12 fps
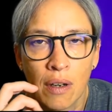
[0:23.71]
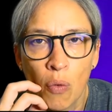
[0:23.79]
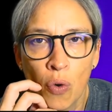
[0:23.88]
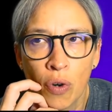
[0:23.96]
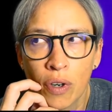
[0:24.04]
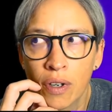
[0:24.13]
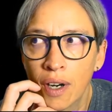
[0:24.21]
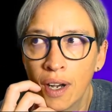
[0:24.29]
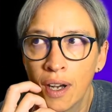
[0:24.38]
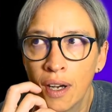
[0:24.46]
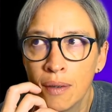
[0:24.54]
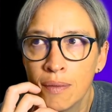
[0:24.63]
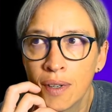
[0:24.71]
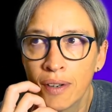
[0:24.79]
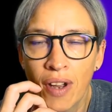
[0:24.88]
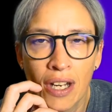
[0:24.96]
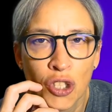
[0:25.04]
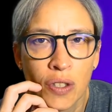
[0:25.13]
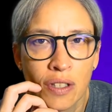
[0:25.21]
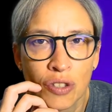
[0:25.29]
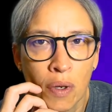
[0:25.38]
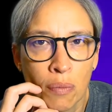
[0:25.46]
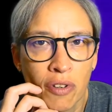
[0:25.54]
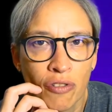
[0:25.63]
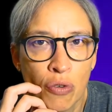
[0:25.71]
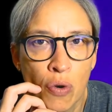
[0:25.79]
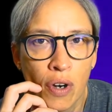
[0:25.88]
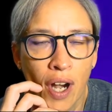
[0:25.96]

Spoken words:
Or I've asked you this one before.